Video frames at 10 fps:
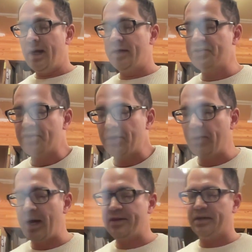and
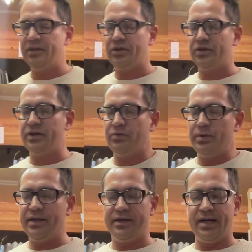so I think that you're going to
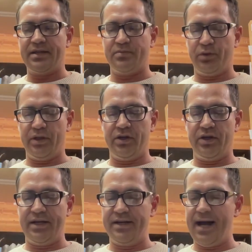re- get some really
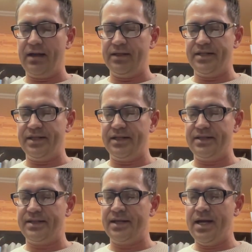good
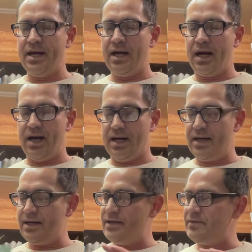analogies.
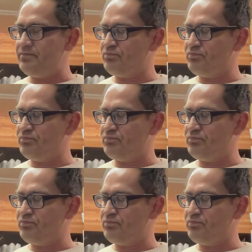Uh,